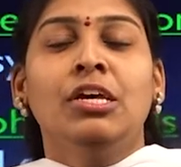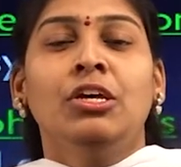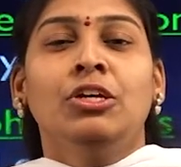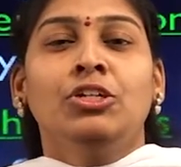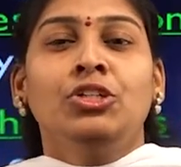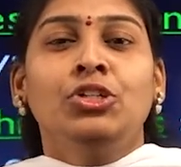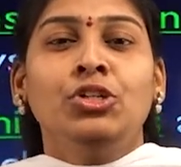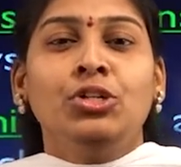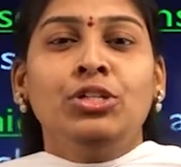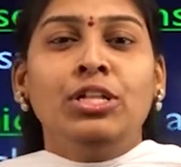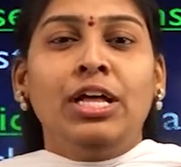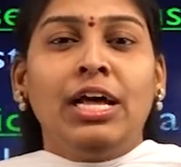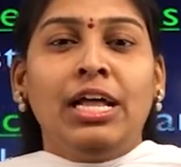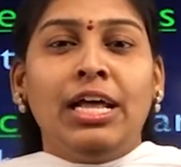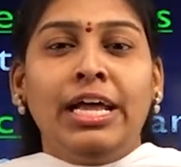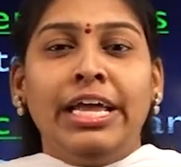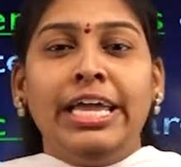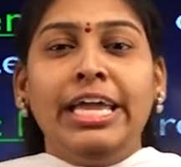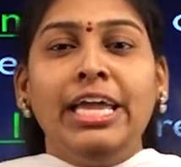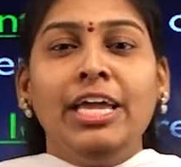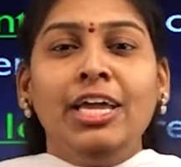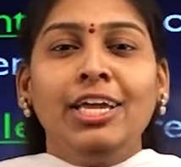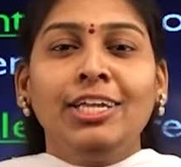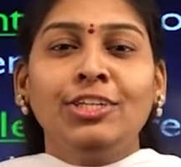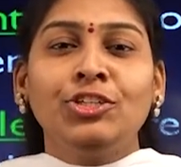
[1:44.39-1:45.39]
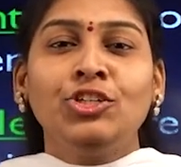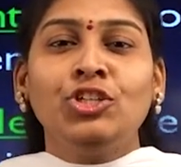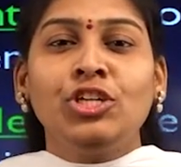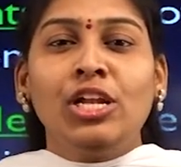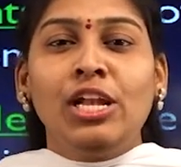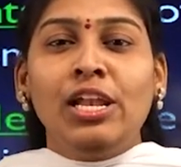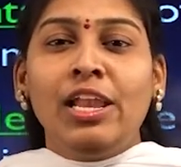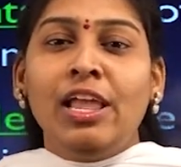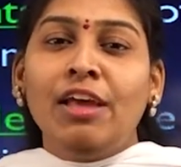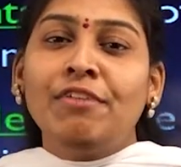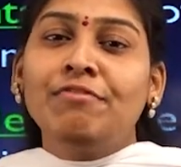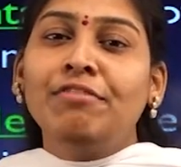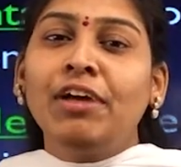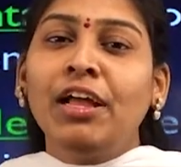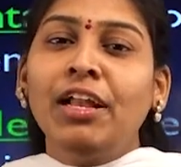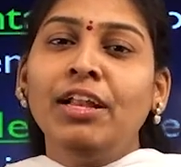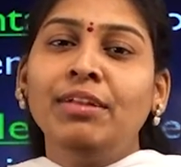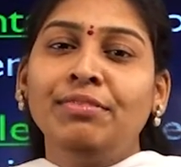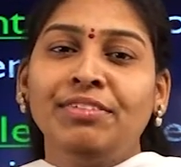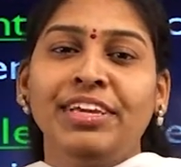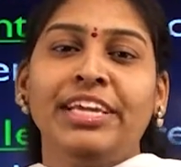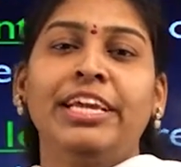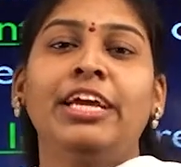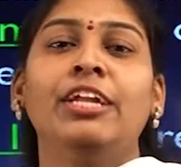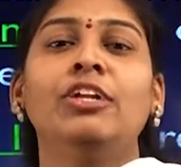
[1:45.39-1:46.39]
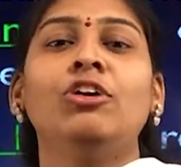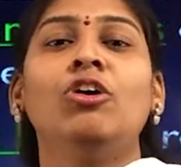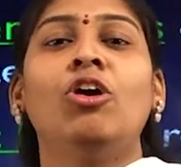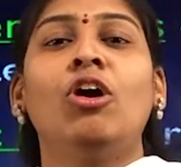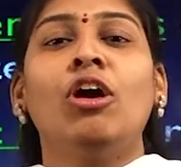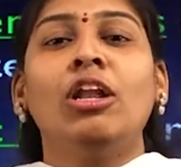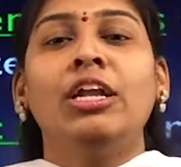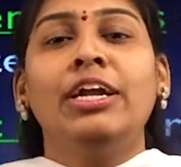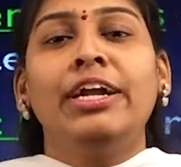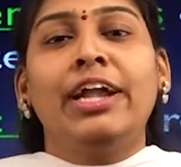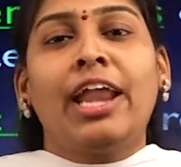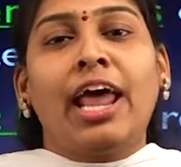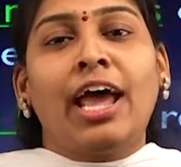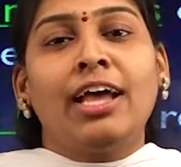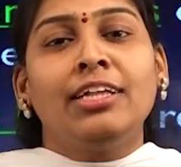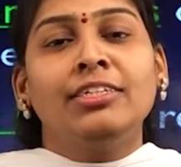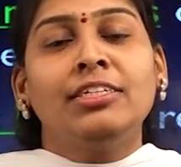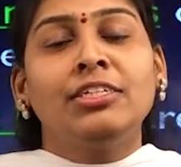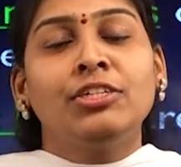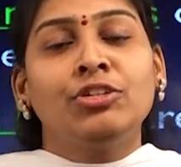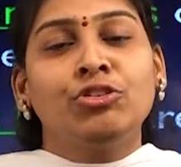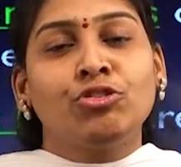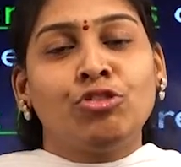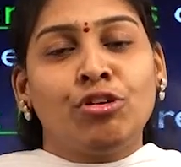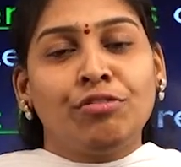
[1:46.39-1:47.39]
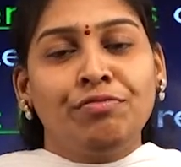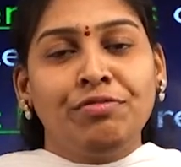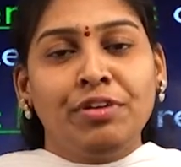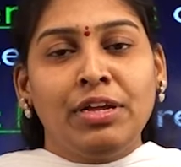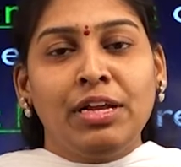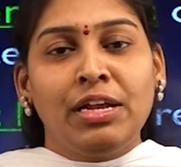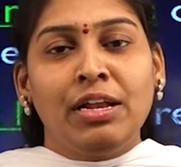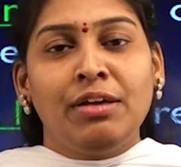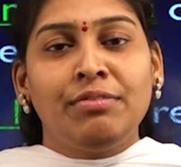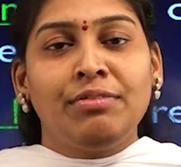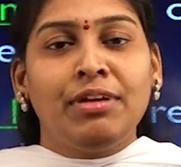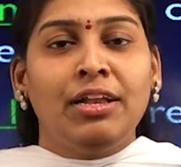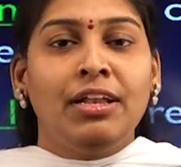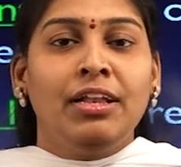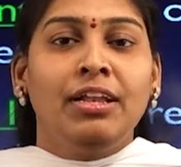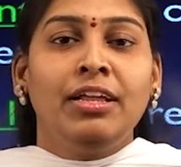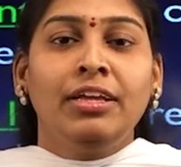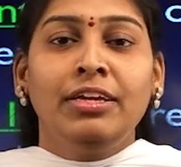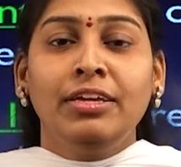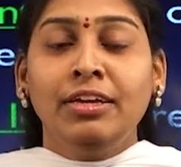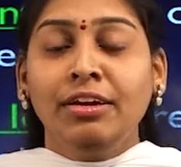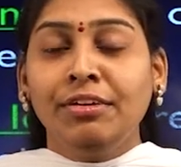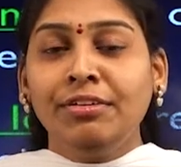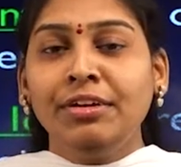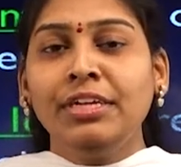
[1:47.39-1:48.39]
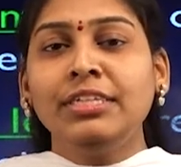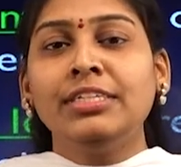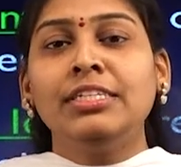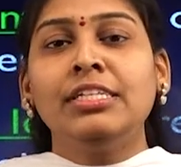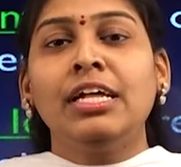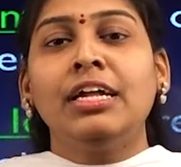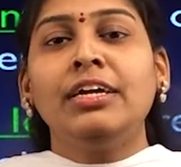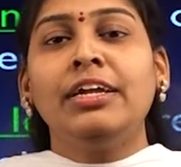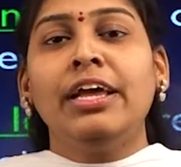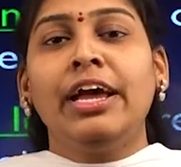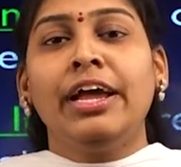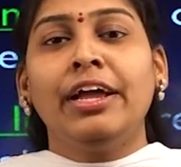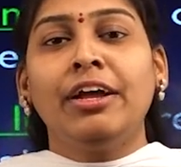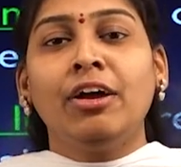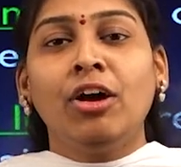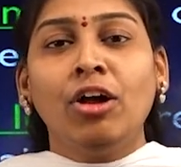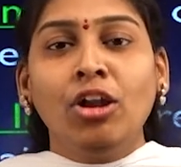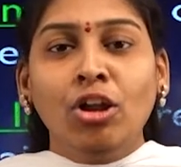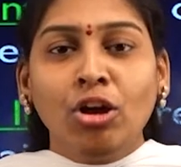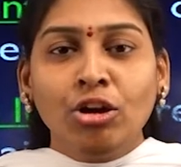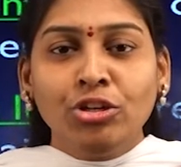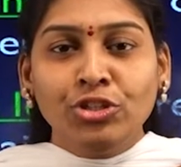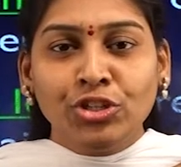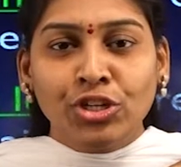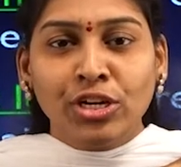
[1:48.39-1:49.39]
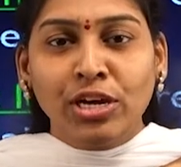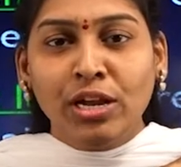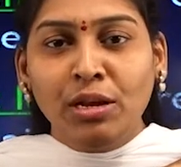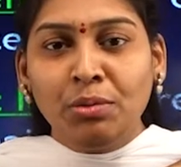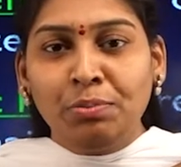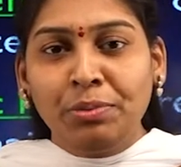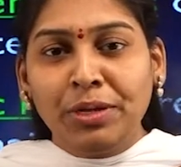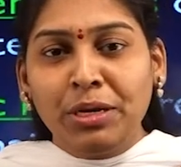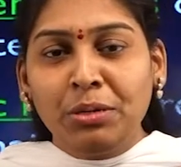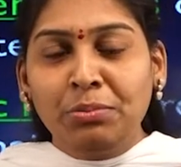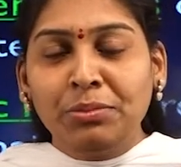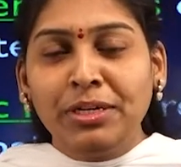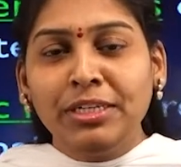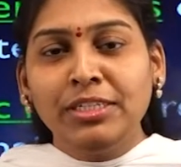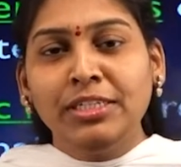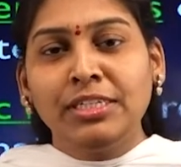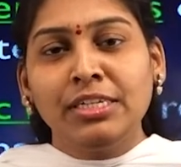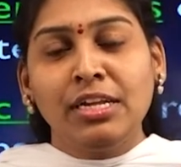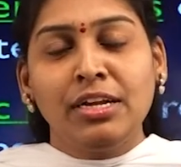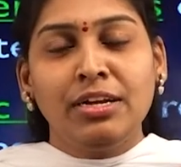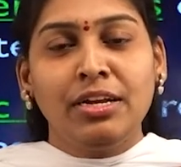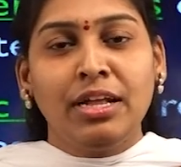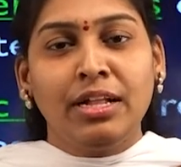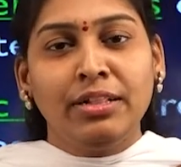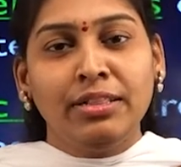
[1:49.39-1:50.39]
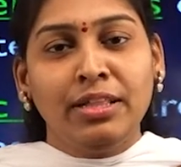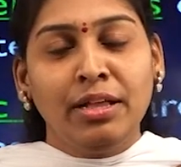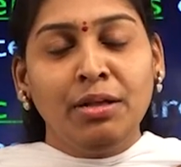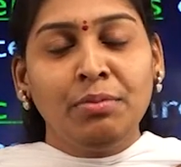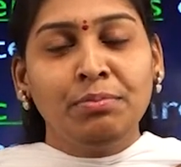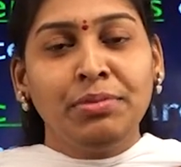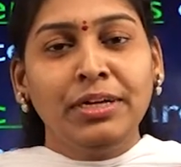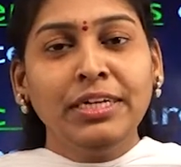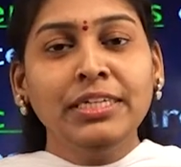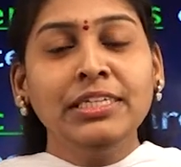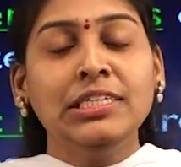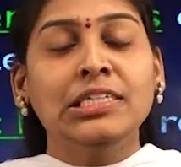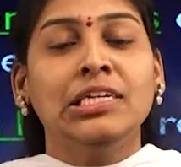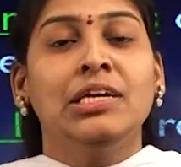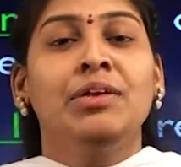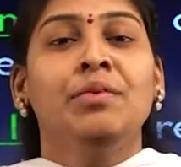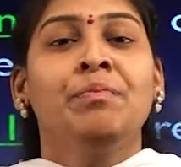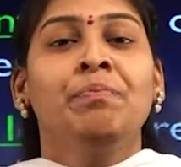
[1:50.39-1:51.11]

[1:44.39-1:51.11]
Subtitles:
So the each level we can call it as a trophic level. Here is that ecological pyramids are nothing but